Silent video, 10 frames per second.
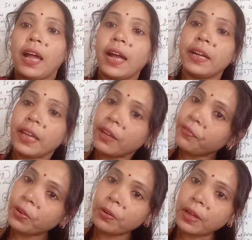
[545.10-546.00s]
And
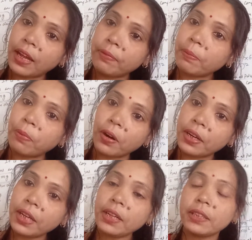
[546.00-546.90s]
if you have a
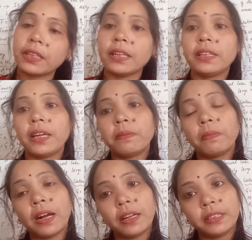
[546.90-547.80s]
body, then there
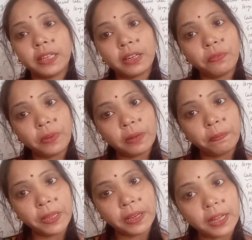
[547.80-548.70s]
will
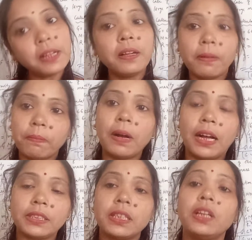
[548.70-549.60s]
be a
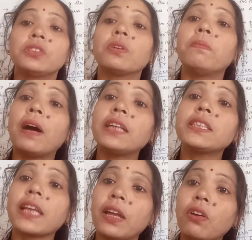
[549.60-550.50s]
mass. So mass
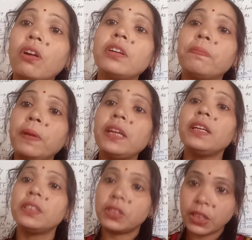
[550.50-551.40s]
cannot
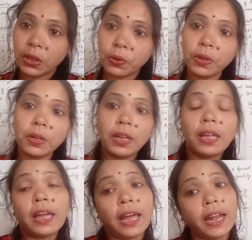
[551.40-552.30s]
be zero,
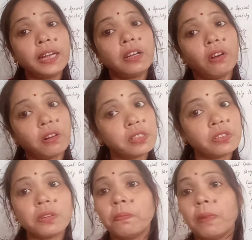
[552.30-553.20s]
and
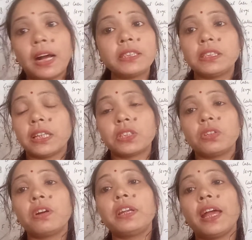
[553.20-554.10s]
also mass does
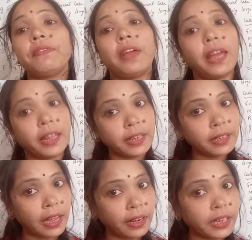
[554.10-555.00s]
not have any
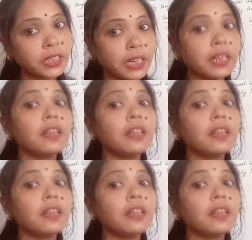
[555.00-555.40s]
direction.